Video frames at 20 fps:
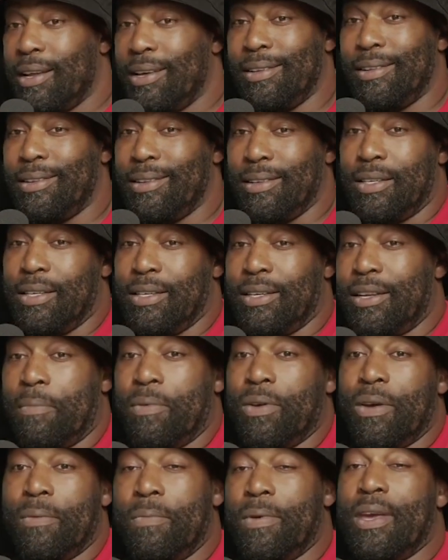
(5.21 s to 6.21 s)
Yeah. It, the
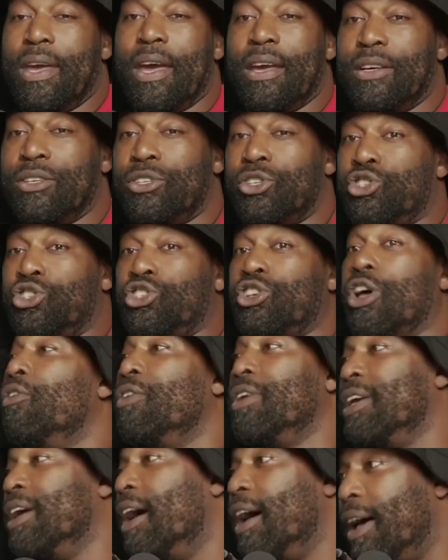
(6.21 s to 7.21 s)
W N B A is
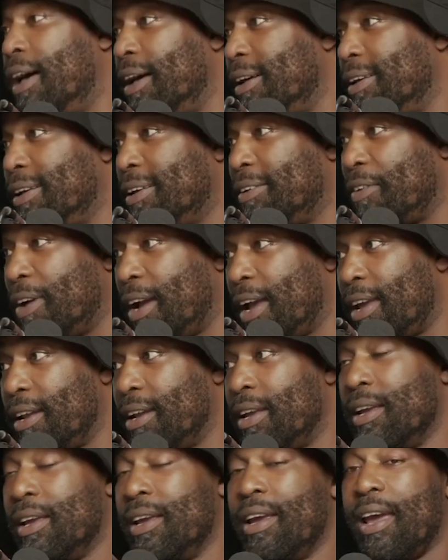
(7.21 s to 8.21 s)
so young,
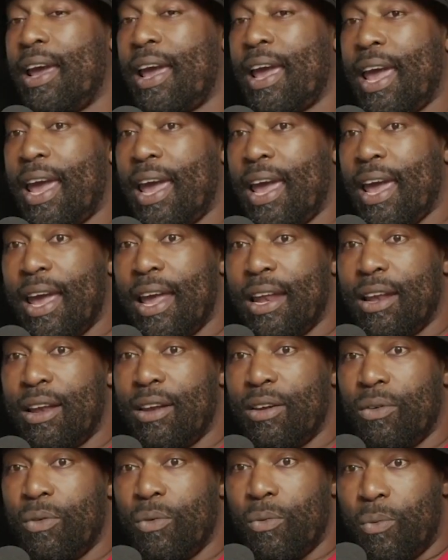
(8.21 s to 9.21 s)
right?
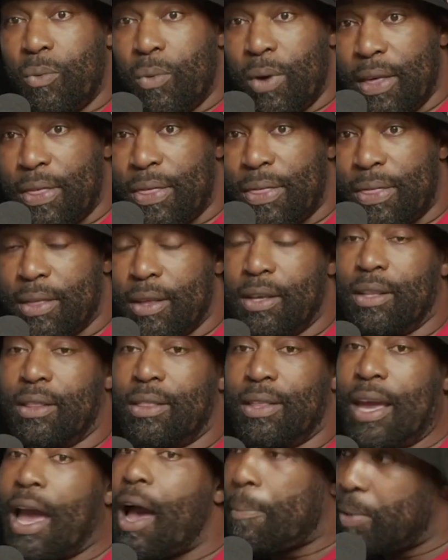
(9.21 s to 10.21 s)
And with
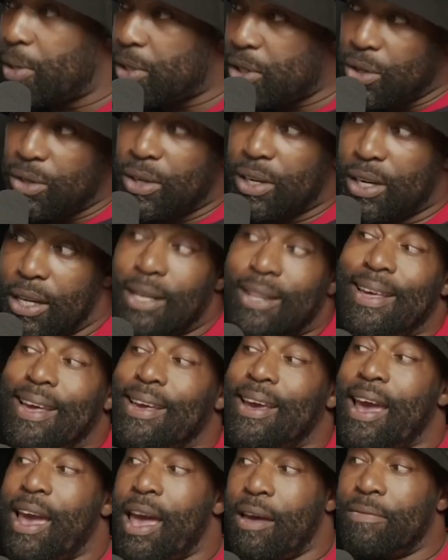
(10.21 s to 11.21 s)
the opportunity
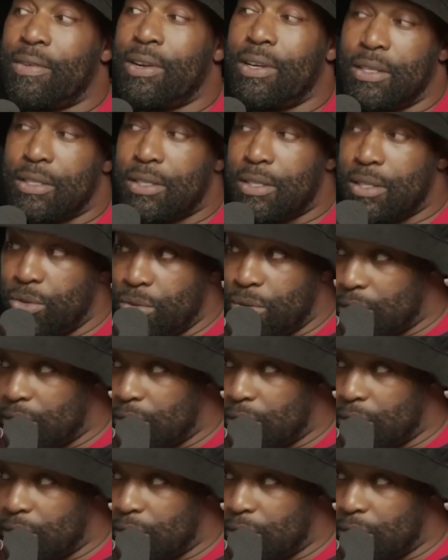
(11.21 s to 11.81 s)
they have in this new